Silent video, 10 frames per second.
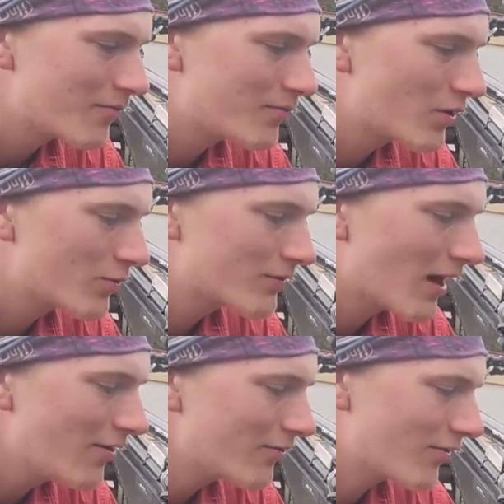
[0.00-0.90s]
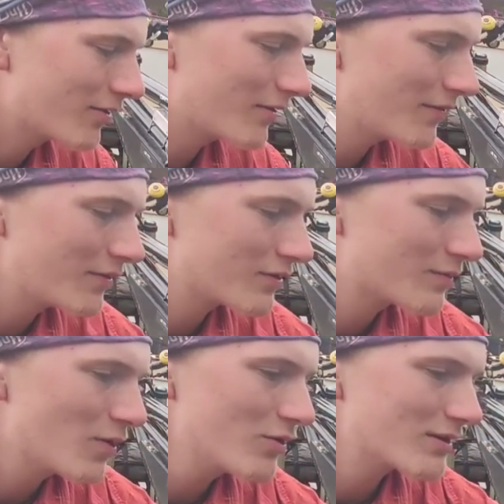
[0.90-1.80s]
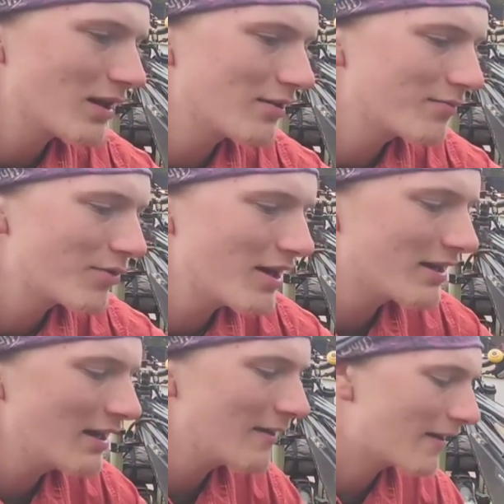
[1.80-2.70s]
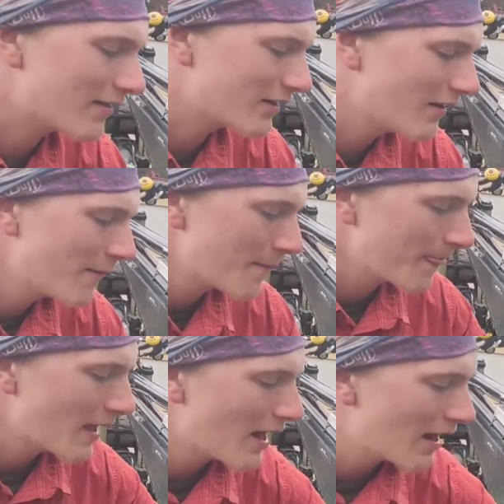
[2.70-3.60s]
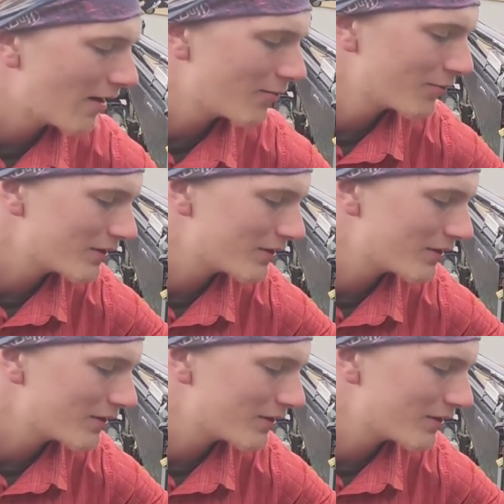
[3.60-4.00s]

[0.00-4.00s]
broke down or the, the spokes started breaking and uh, we